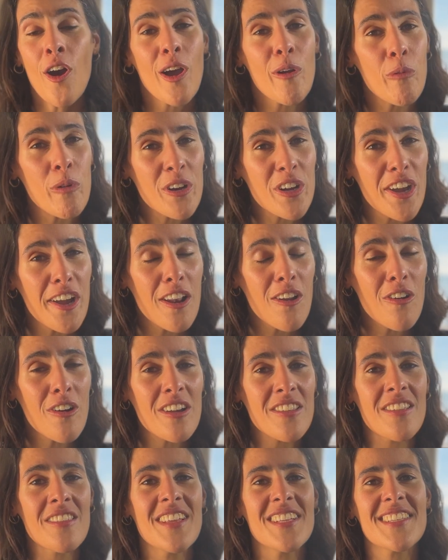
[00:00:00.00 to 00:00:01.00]
It wouldn't go
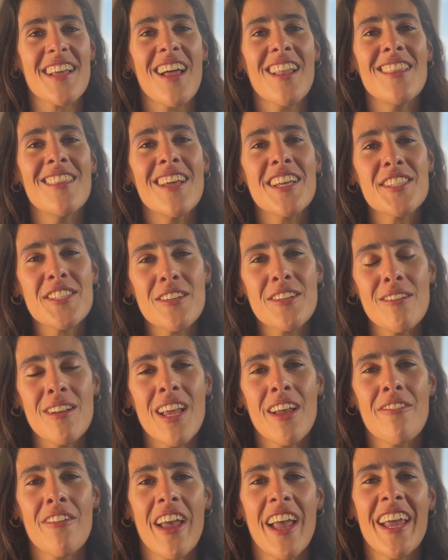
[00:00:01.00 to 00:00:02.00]
longer than this unless you
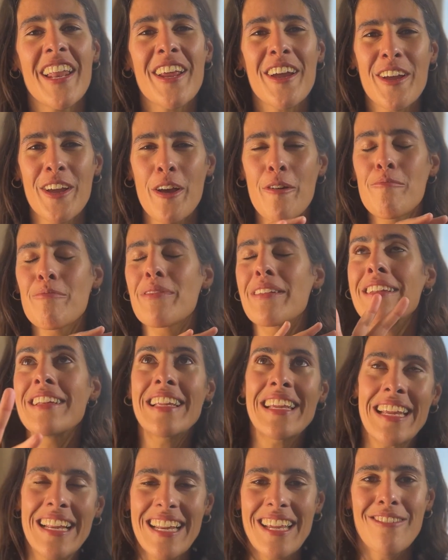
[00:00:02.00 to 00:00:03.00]
live in a
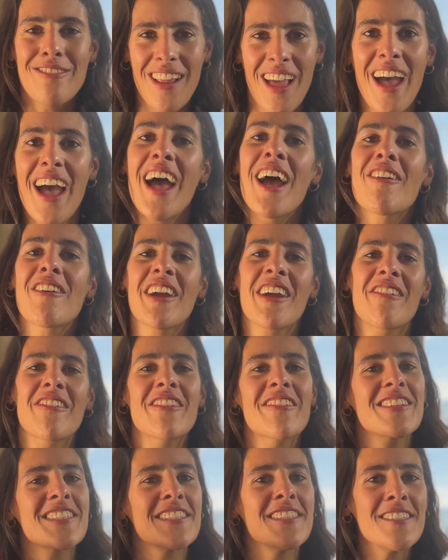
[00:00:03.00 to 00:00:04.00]
completely flat area and
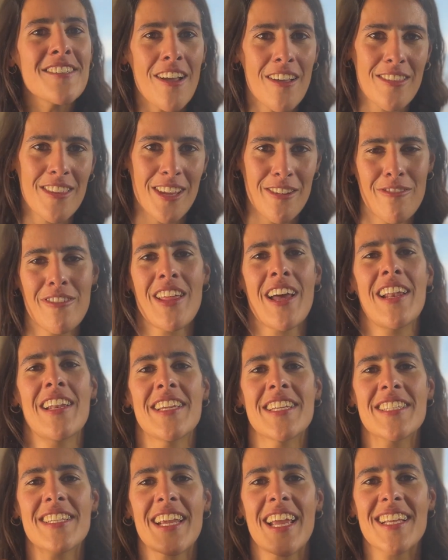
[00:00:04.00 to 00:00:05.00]
there is nothing for that
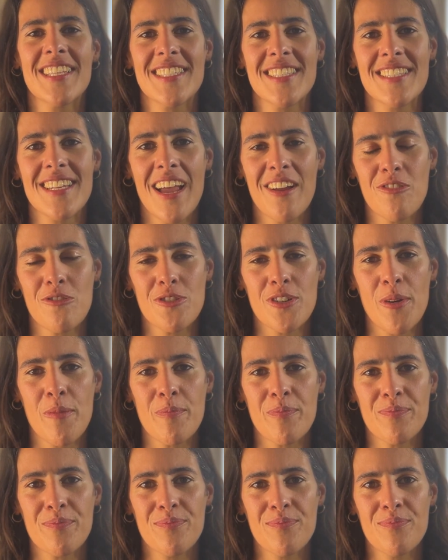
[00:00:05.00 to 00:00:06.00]
leash to get snaggled on.
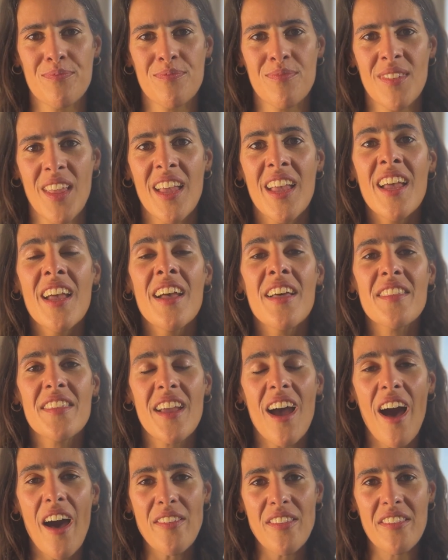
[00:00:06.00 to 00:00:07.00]
The
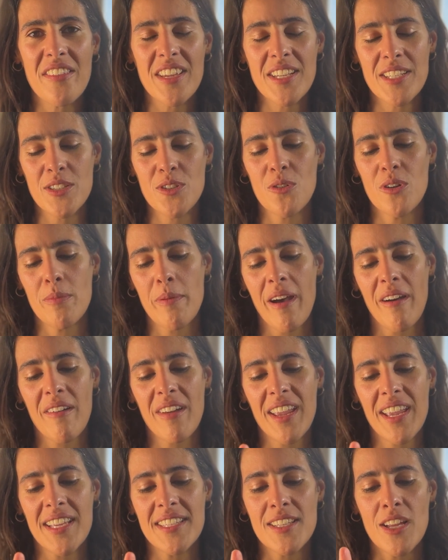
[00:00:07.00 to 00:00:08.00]
other thing to talk
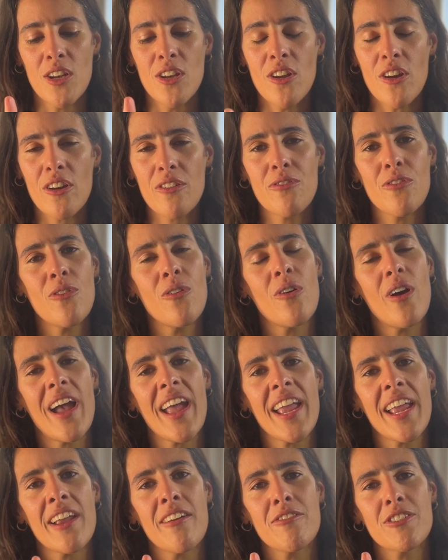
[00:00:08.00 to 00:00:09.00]
about is look for
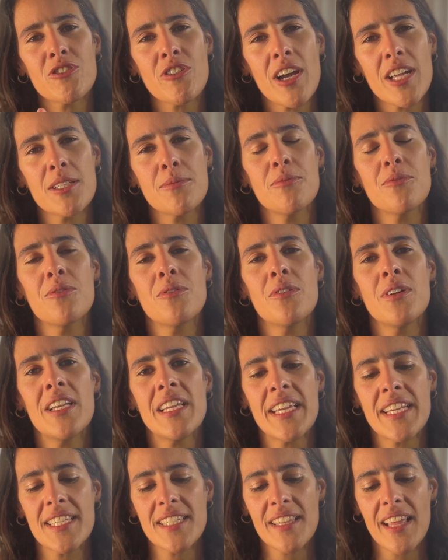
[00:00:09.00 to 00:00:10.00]
a retractable
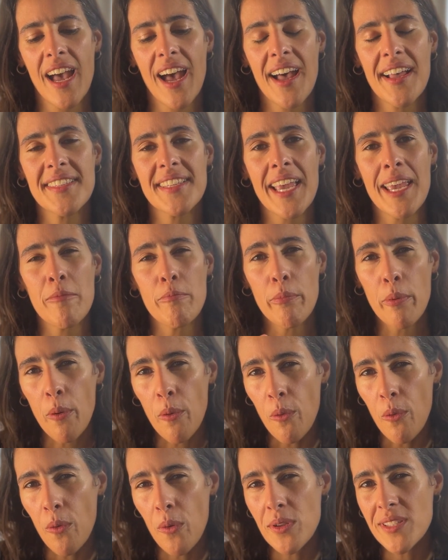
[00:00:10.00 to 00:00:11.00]
leash that has a
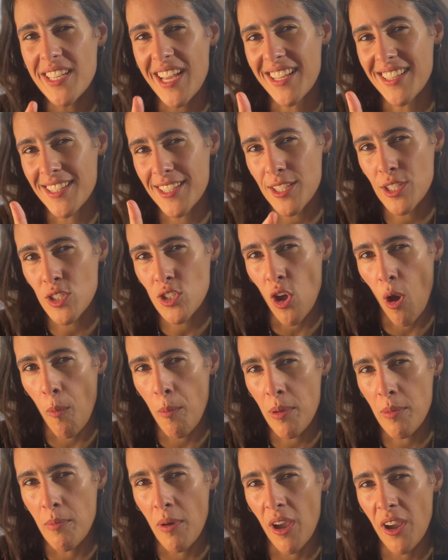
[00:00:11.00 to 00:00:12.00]
pause and
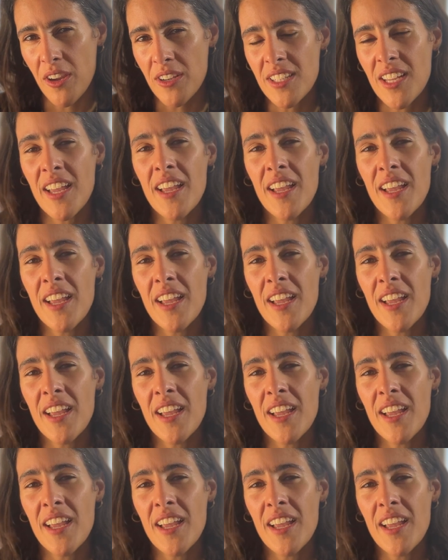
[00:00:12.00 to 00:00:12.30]
stop mode.